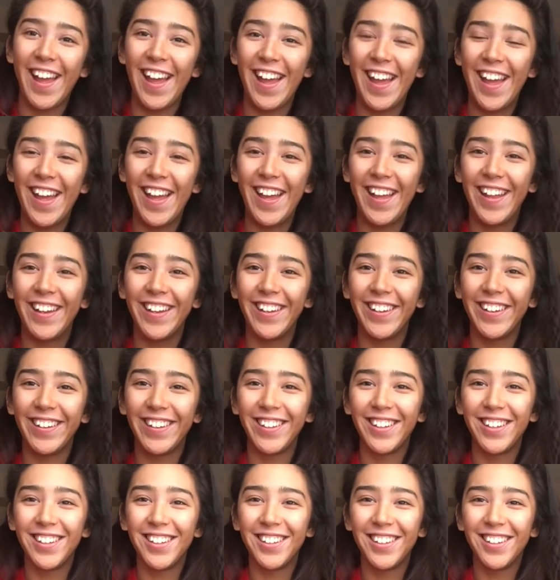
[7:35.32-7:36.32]
and
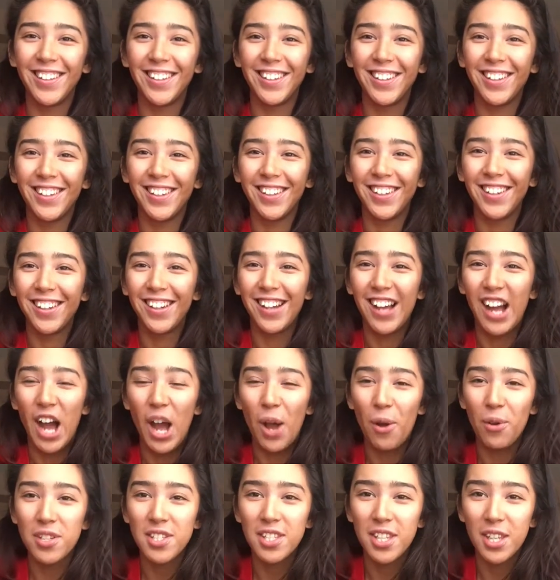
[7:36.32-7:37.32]

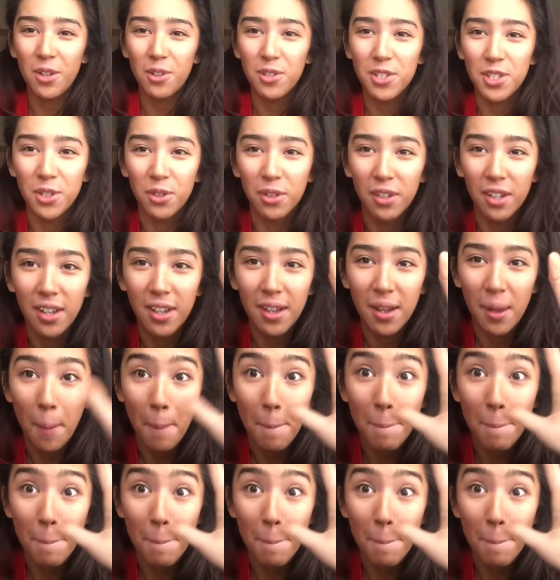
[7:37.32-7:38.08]
I will see you soon.